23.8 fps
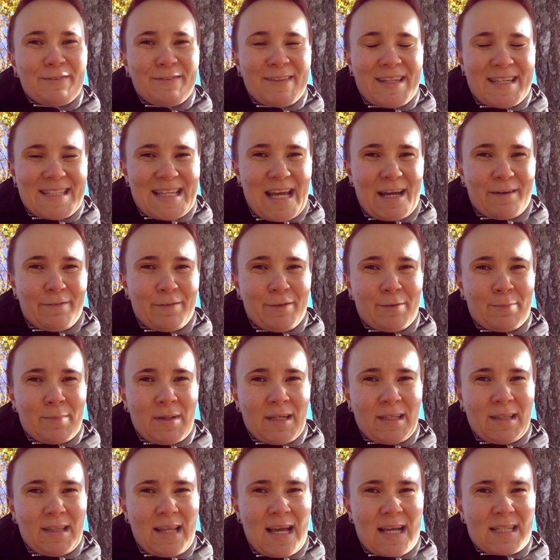days after
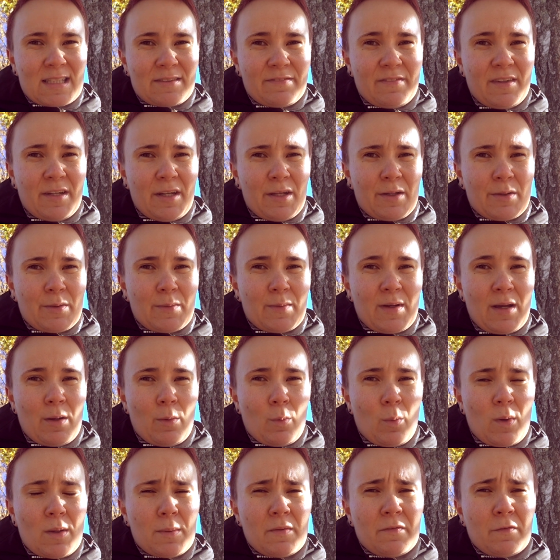my last video
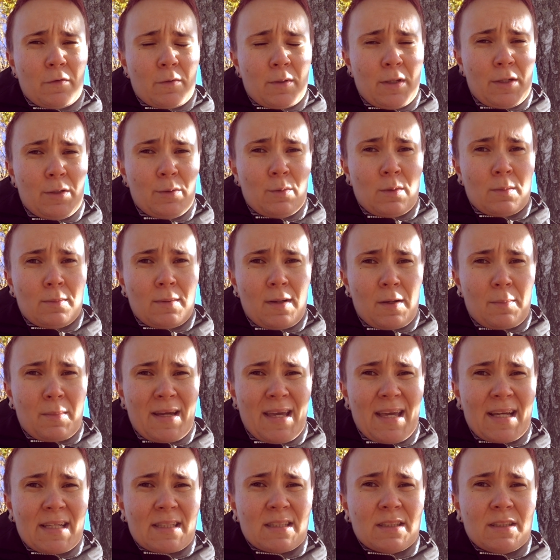and way before I knew about
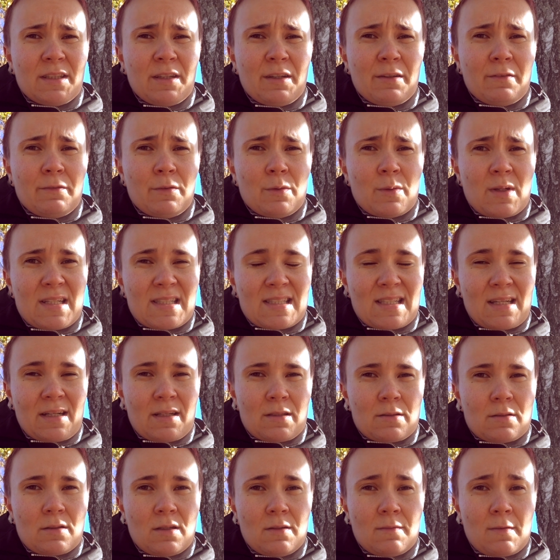my exit interview, I
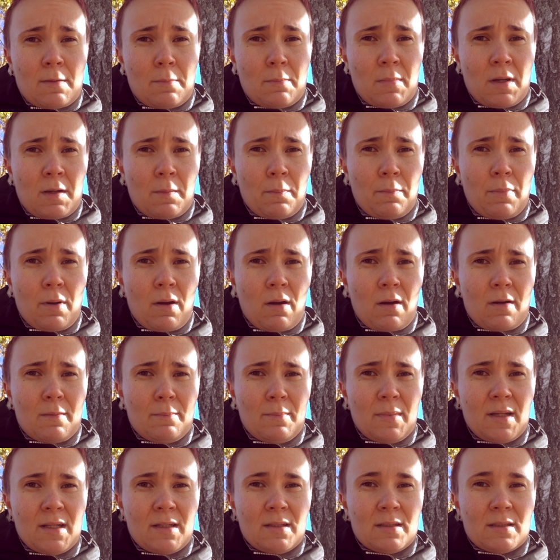decided to give up my
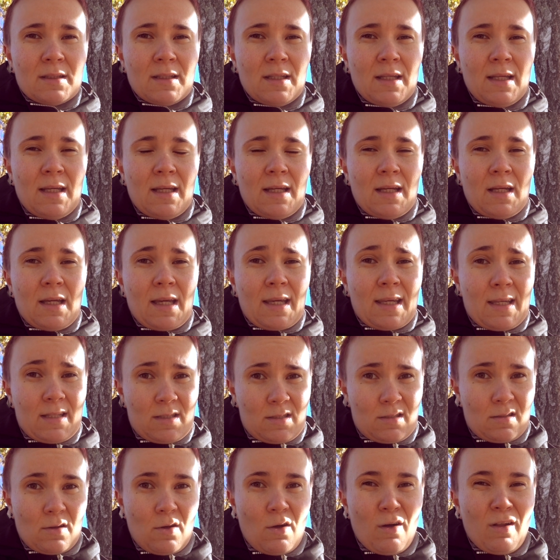apartment
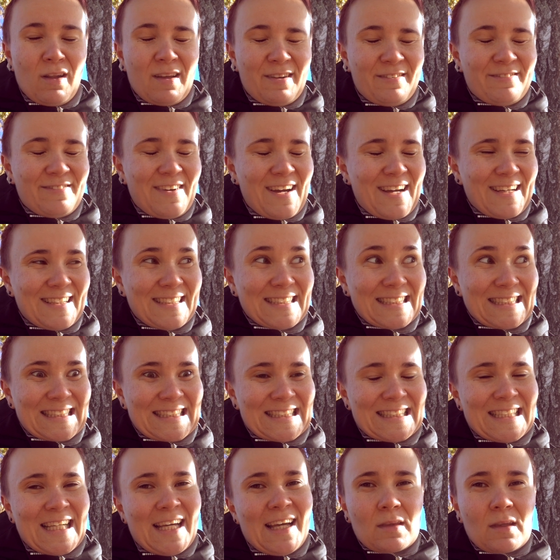against all advice.
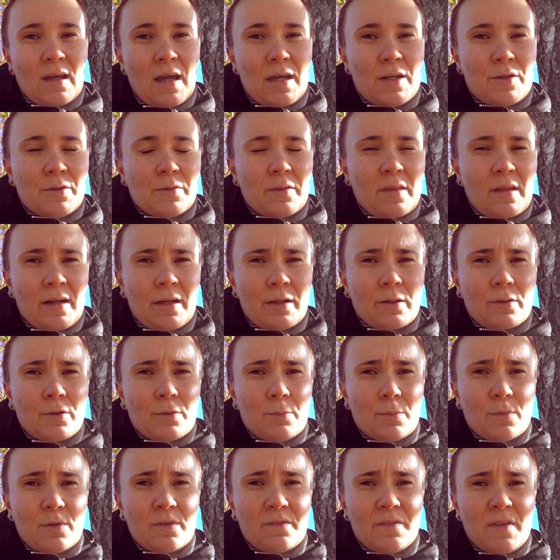I knew that I
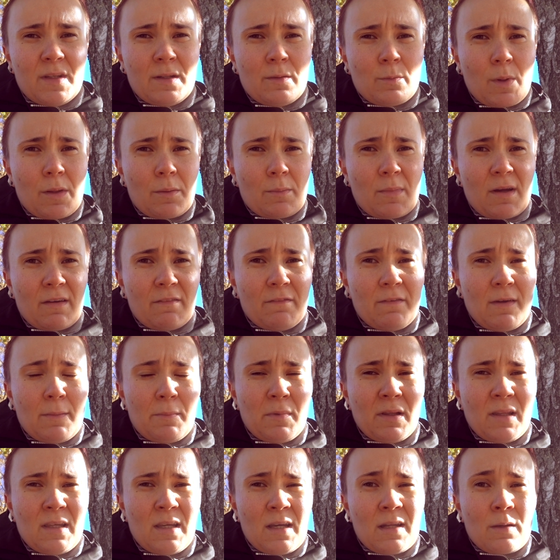could move in with my
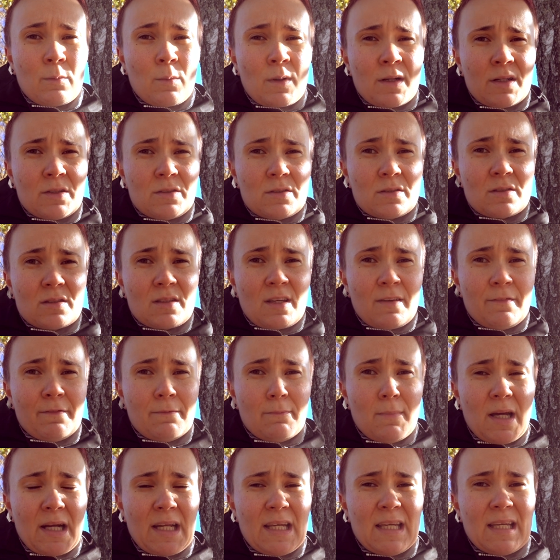family and I wanted to save
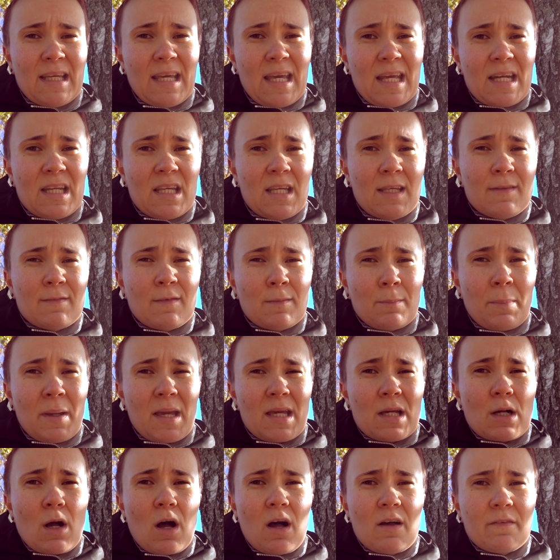money and even
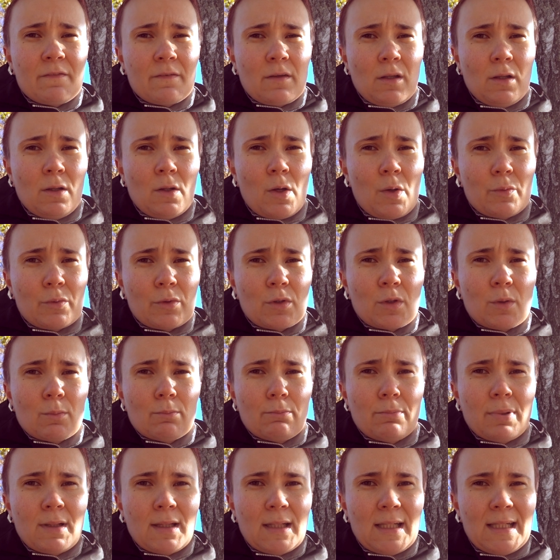pay off a loan
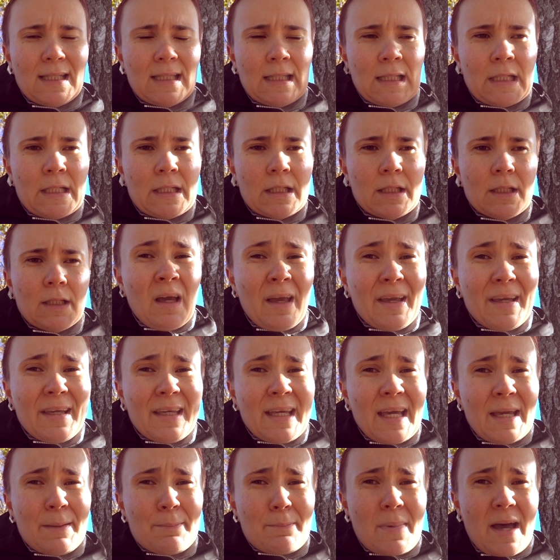completely. I
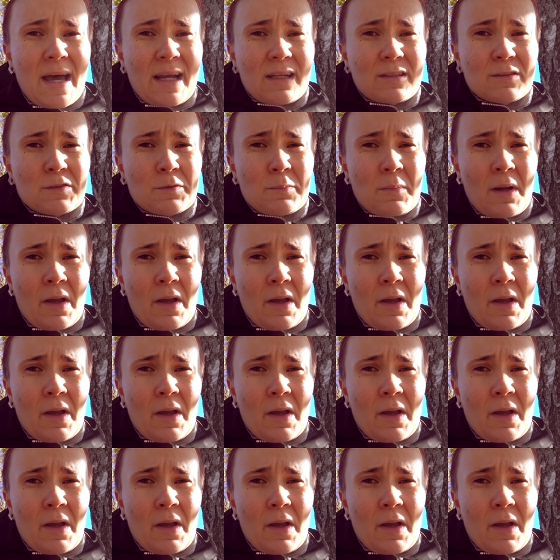came back to